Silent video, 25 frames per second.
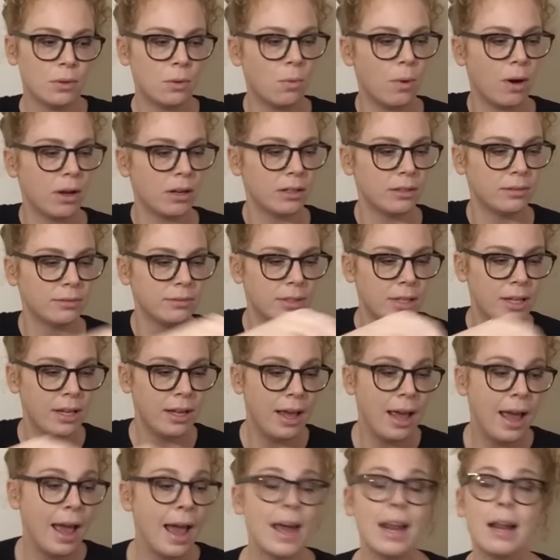water.
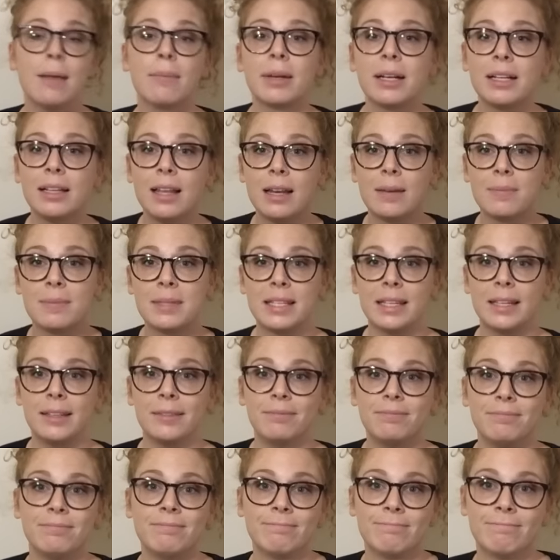And I'm gonna let them
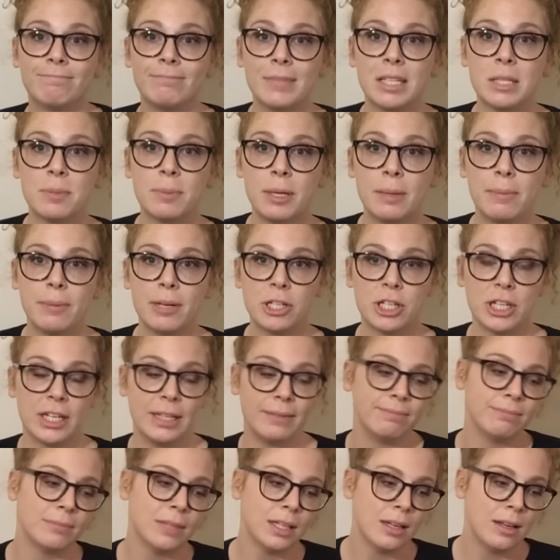sit. That's pretty much
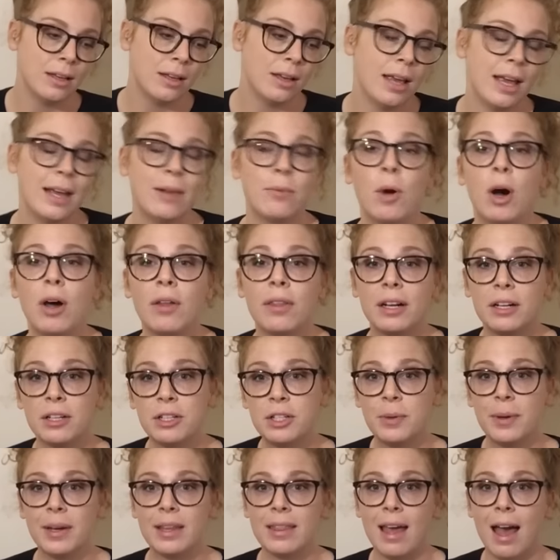it. And while they're
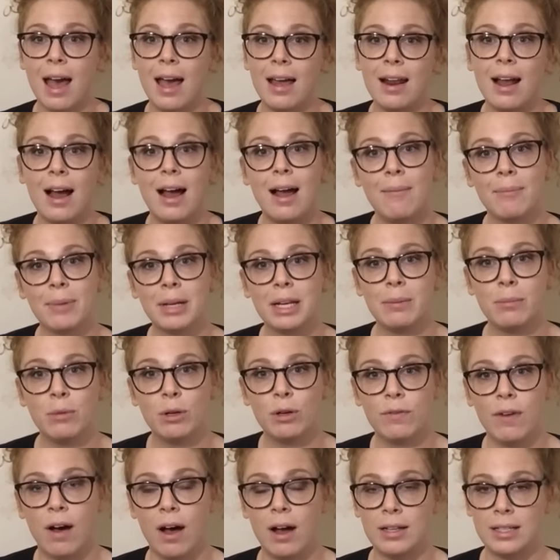doing that, I'm gonna
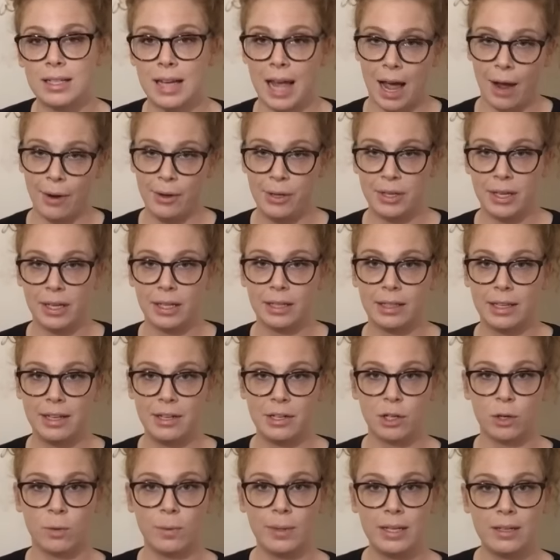move on to how you can clean
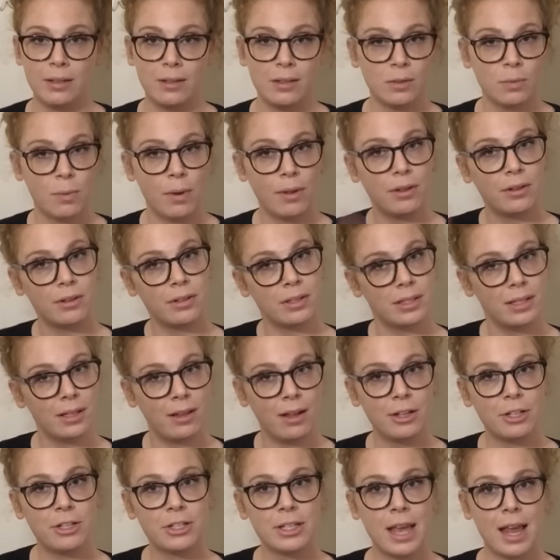your wheels while they're still
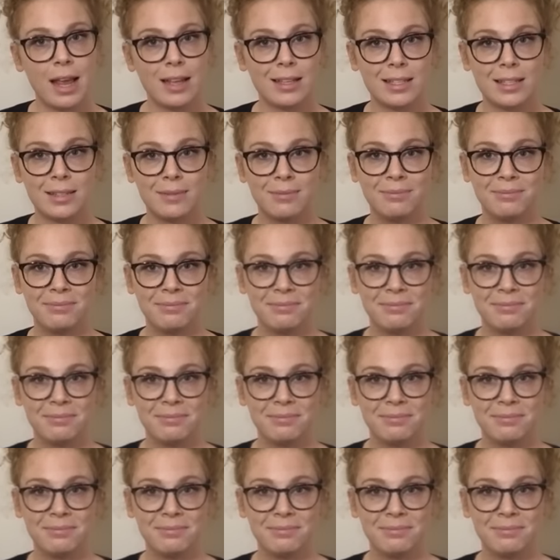on your skates.